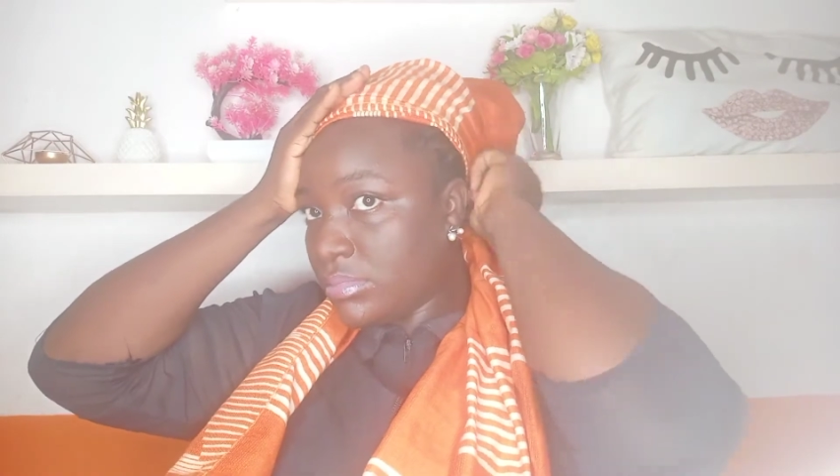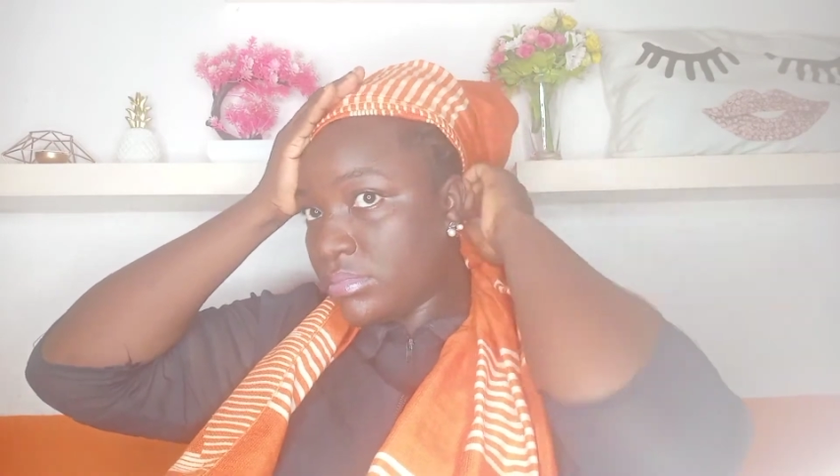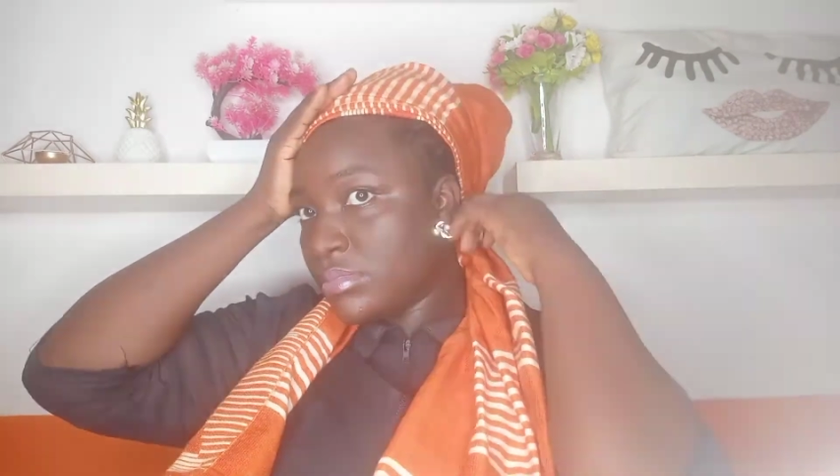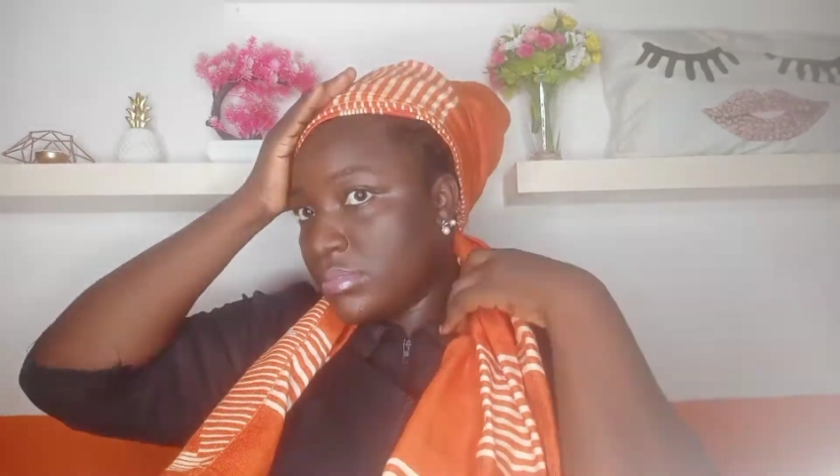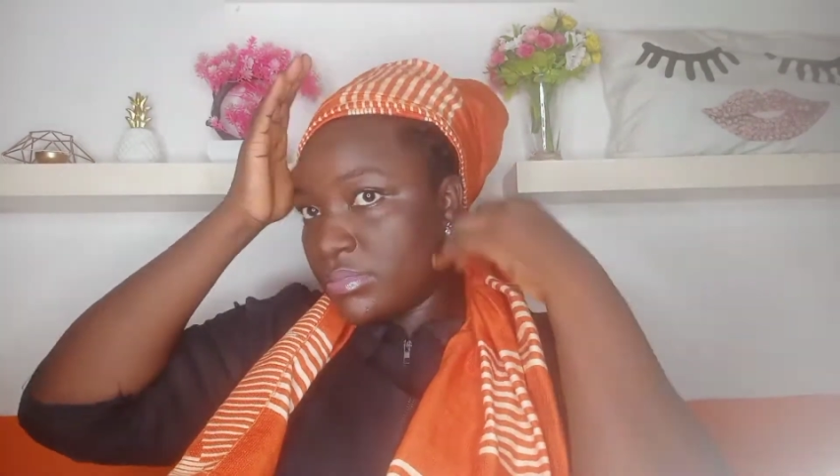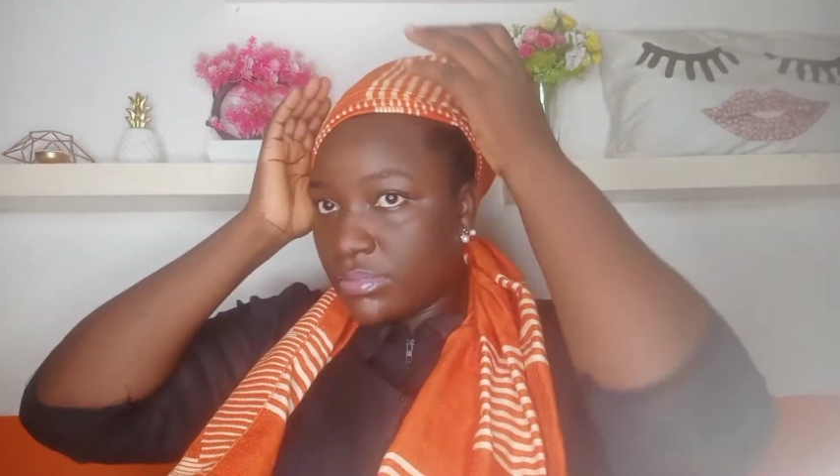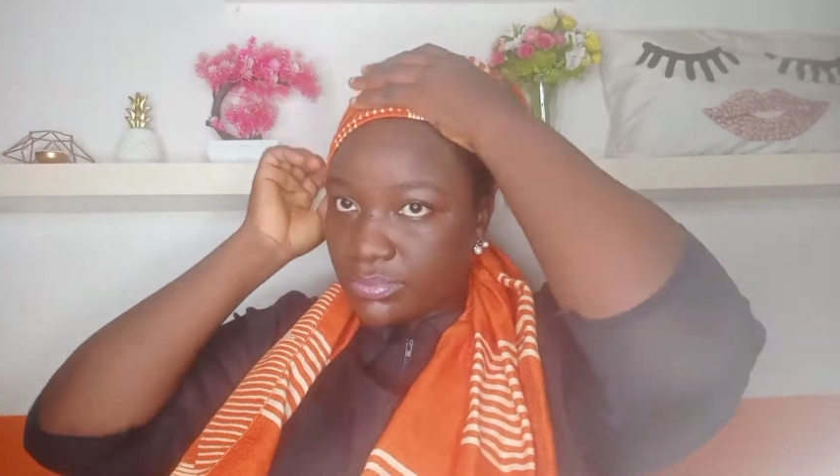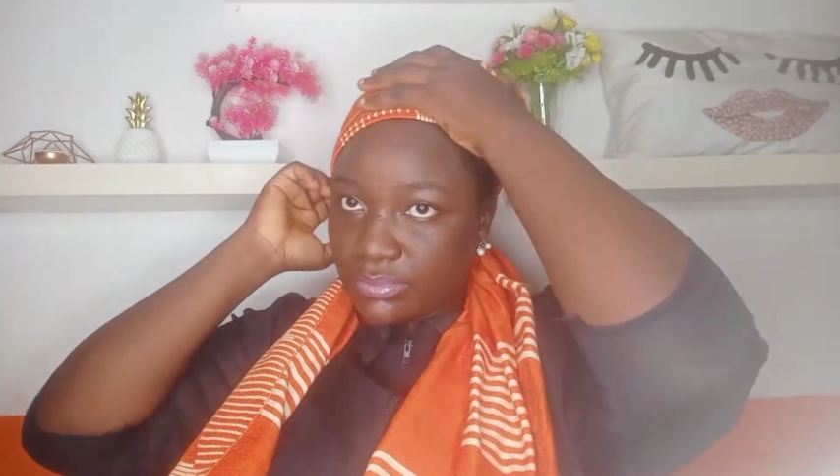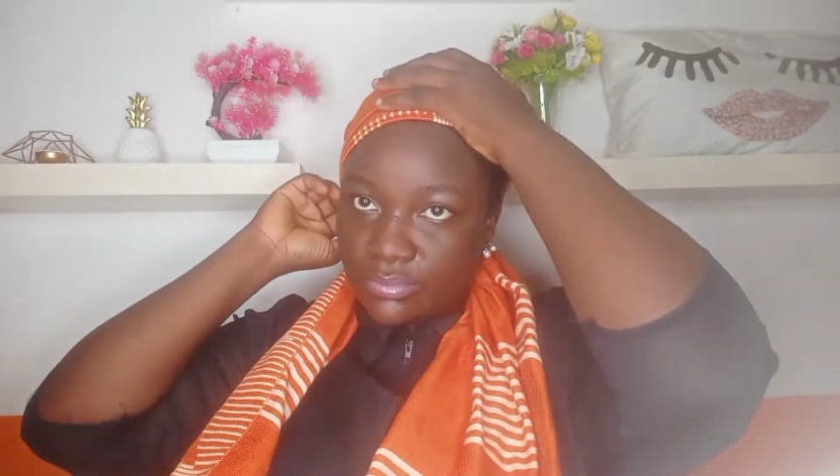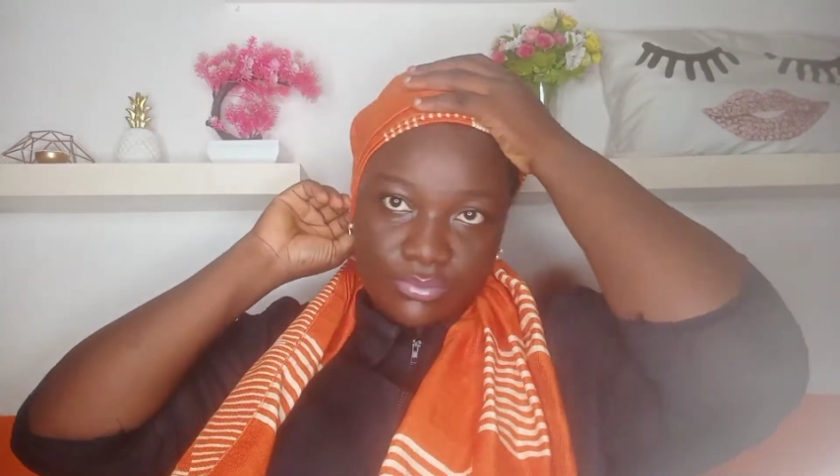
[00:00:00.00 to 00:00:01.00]
it
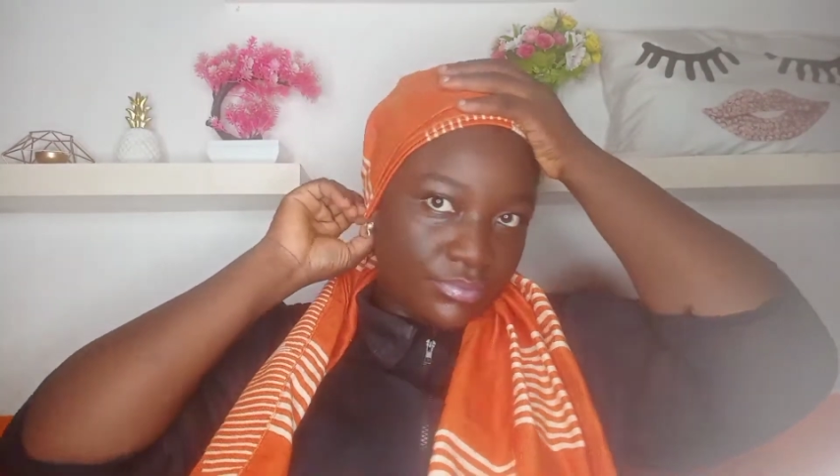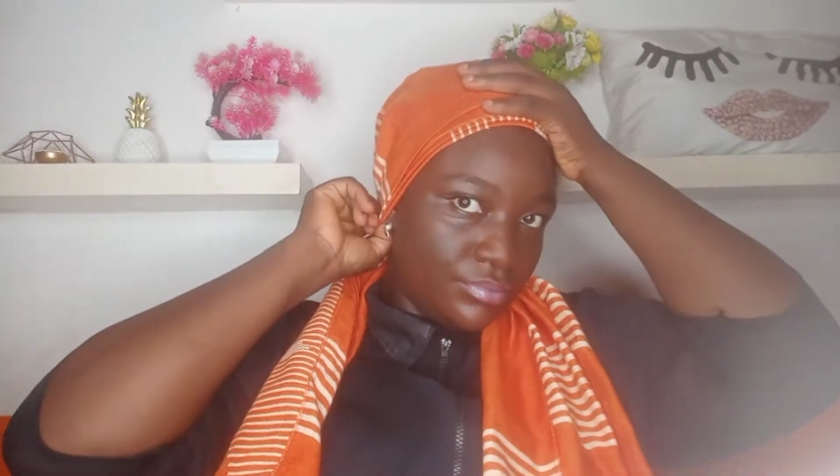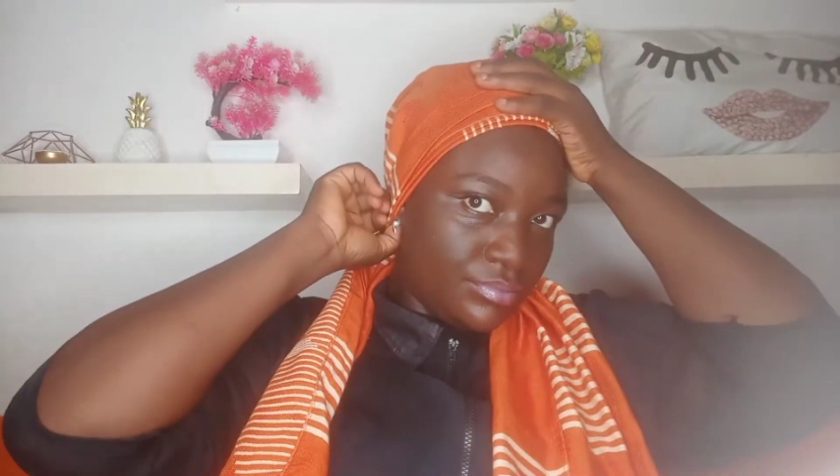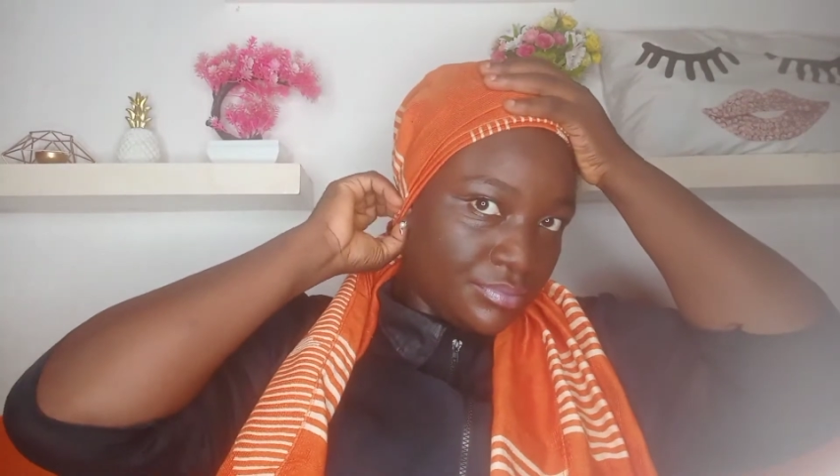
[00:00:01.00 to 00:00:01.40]
like that.